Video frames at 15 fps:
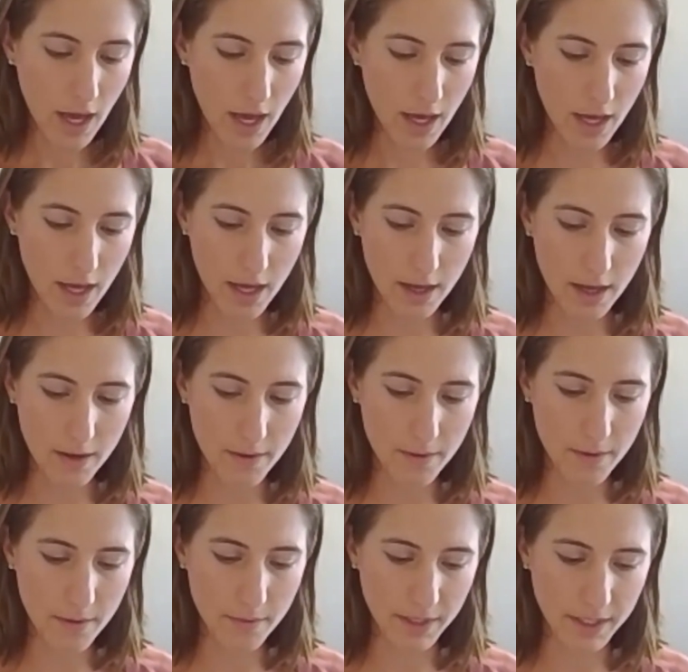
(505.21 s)

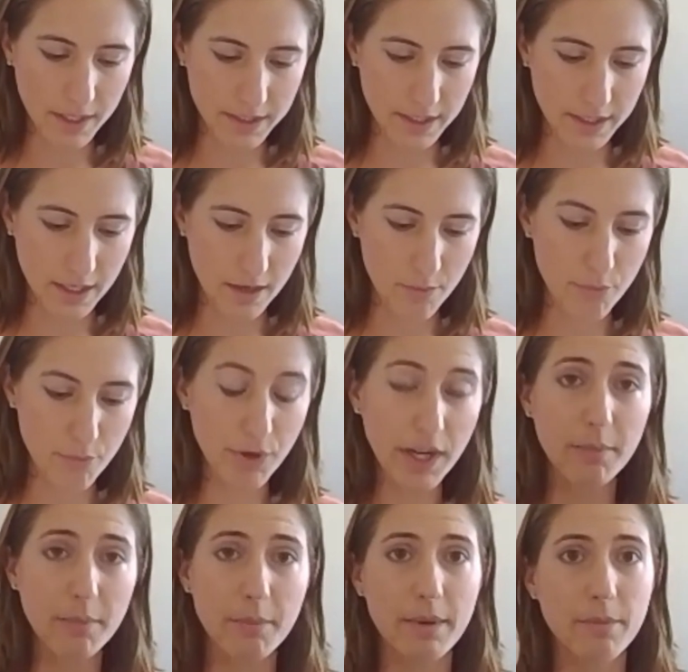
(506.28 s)
Let's see.
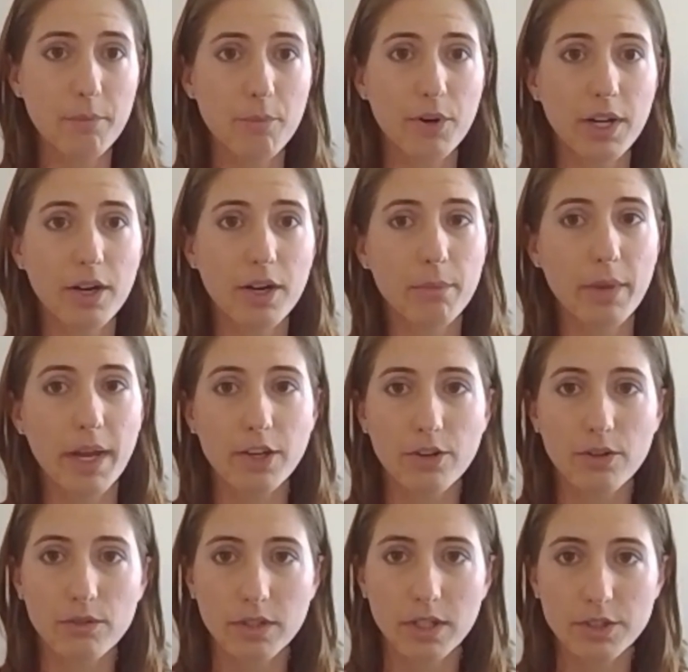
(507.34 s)
Bring or make
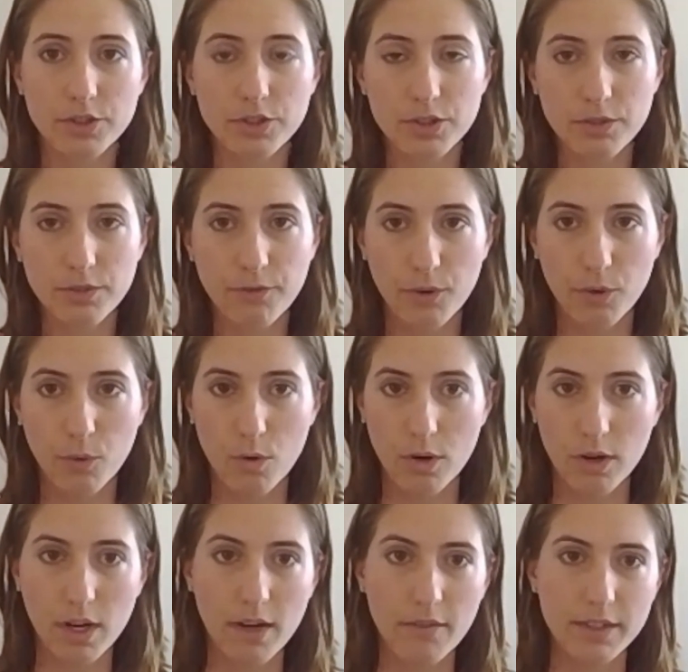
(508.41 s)
your own lunch for
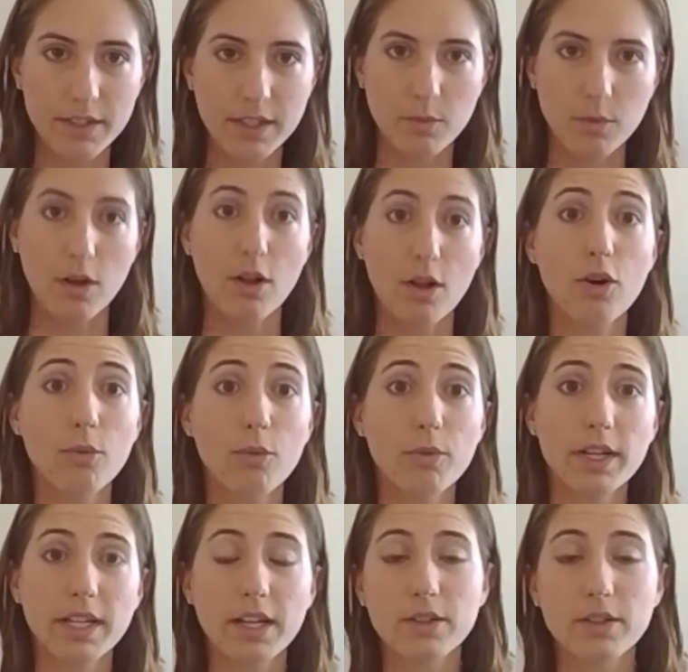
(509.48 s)
work. Obviously, we're all home
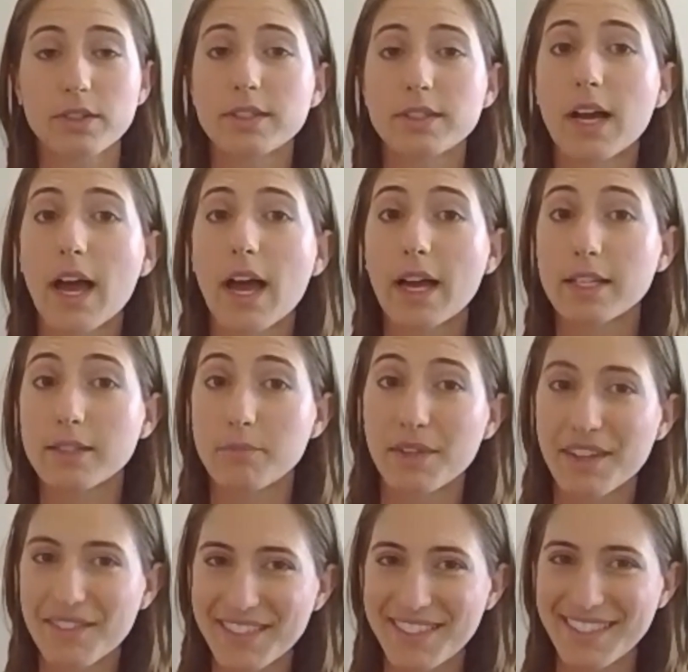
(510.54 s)
right now, so it's not as
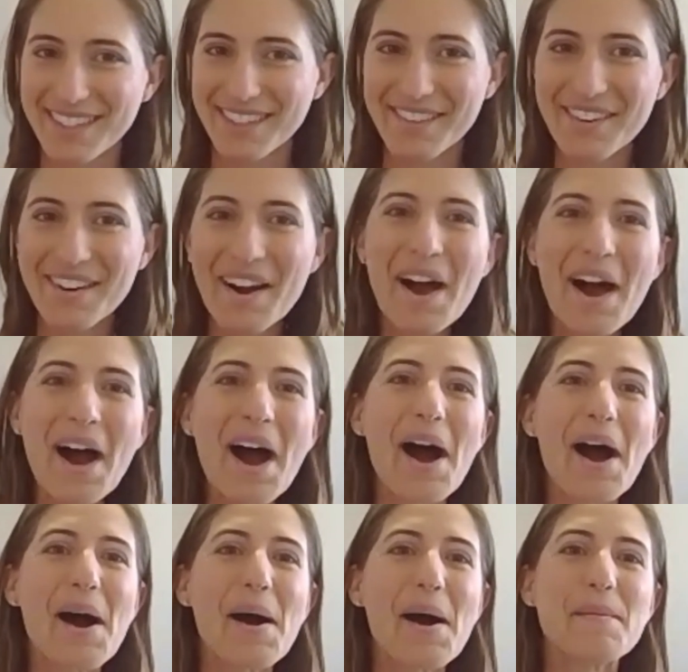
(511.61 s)
big of a deal.
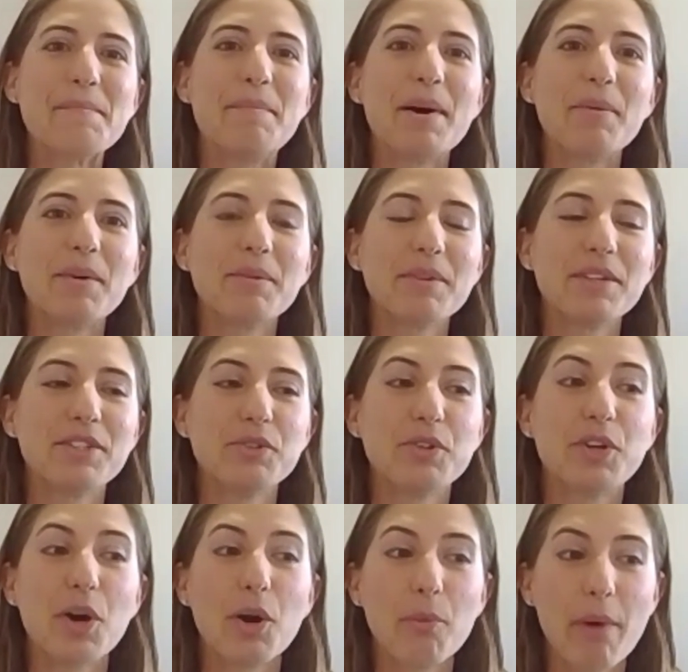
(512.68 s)
But when we do
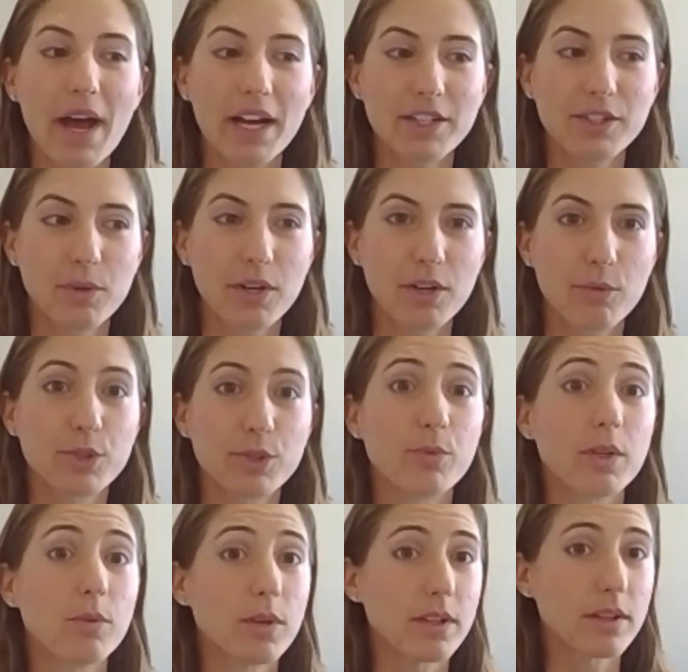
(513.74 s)
go back to work, which
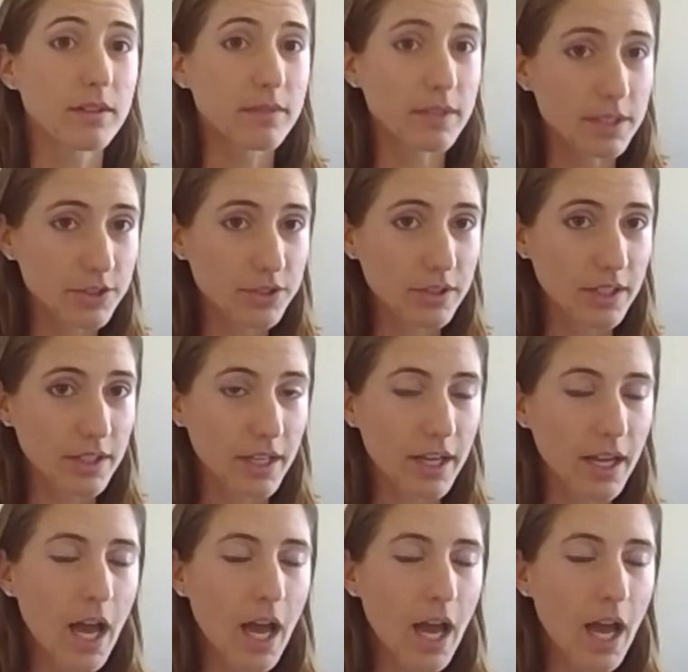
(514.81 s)
we will eventually,